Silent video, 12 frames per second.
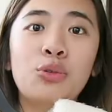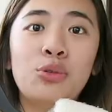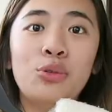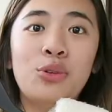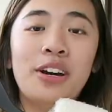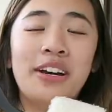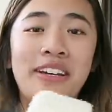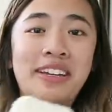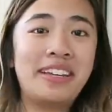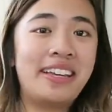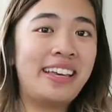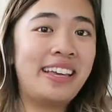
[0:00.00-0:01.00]
ooh,
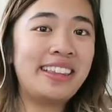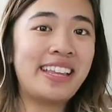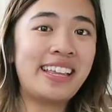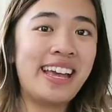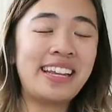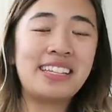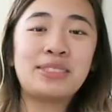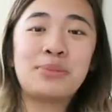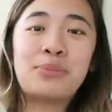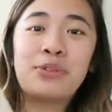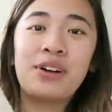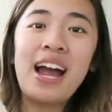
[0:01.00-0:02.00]
the lighting is
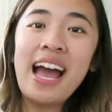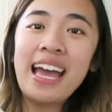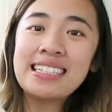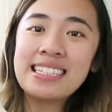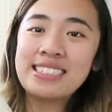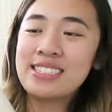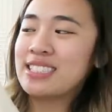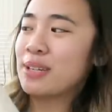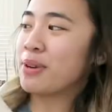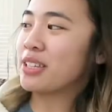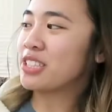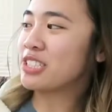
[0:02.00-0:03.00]
bright. As soon as I
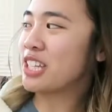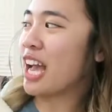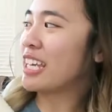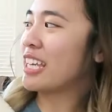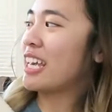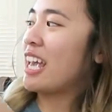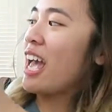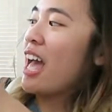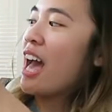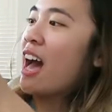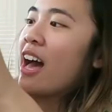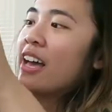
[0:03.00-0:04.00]
brought this jacket,
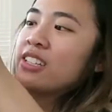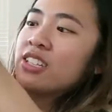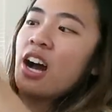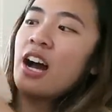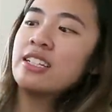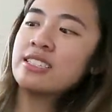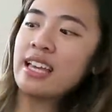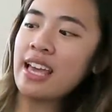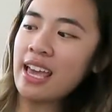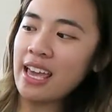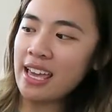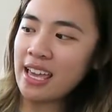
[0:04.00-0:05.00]
I got
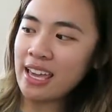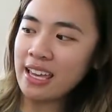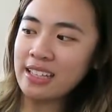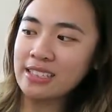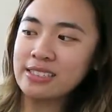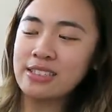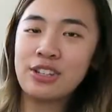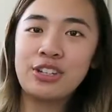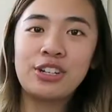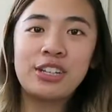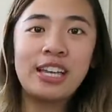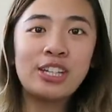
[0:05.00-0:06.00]

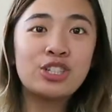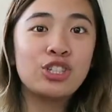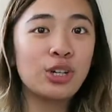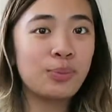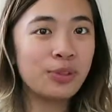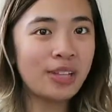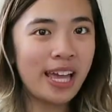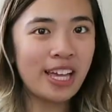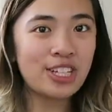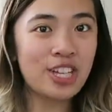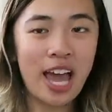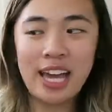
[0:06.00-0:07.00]
another like
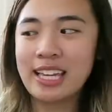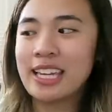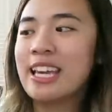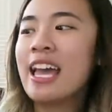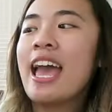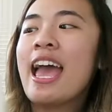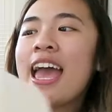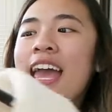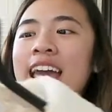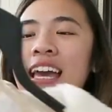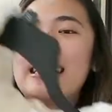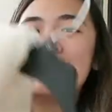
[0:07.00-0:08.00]
Sherpa-like jacket,
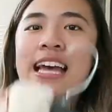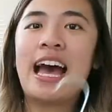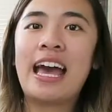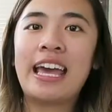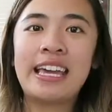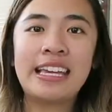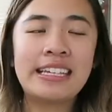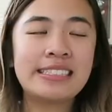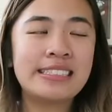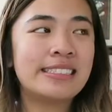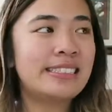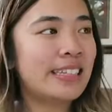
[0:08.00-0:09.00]
and I
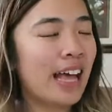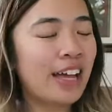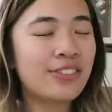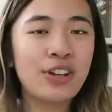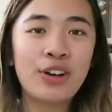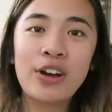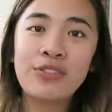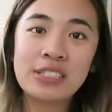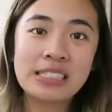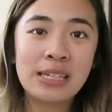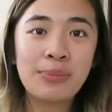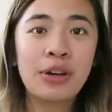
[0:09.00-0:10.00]
know I
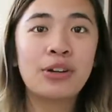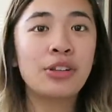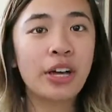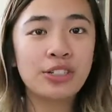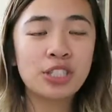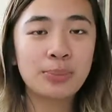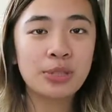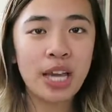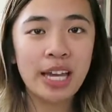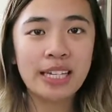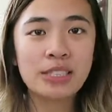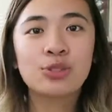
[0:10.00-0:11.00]
recently bought a lot of Sherpa
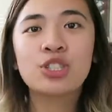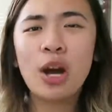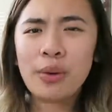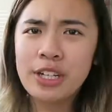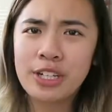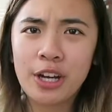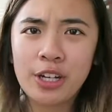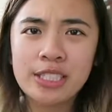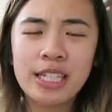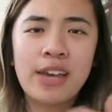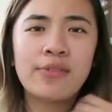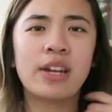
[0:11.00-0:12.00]
jackets, which y'all wouldn't know because
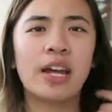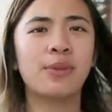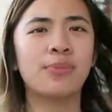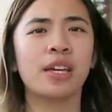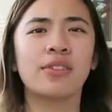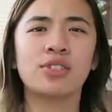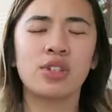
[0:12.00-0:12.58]
I don't think I've